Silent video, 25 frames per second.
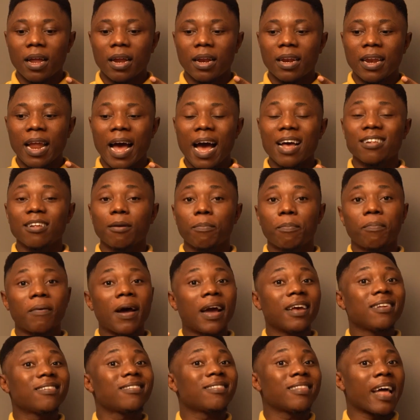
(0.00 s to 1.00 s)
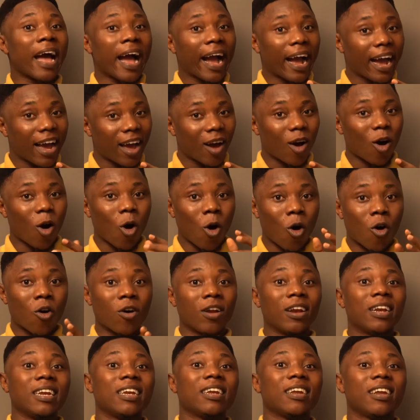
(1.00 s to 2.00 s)
that has a price tag
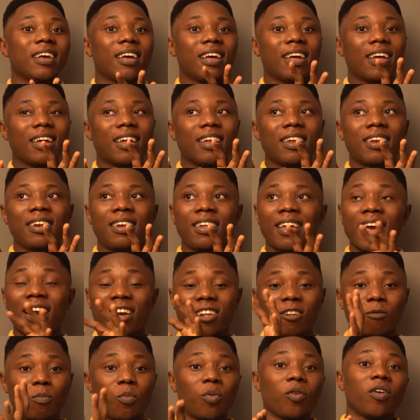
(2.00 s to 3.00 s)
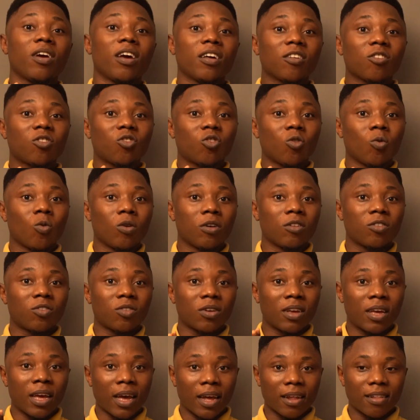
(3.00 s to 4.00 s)
on the experience you want
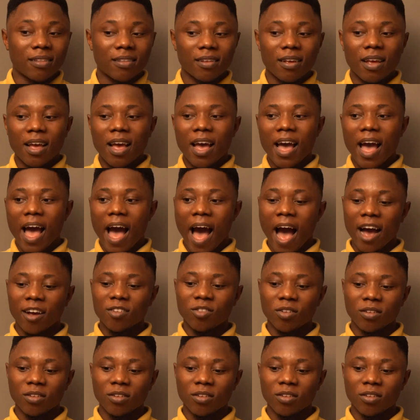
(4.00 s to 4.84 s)
to get, ask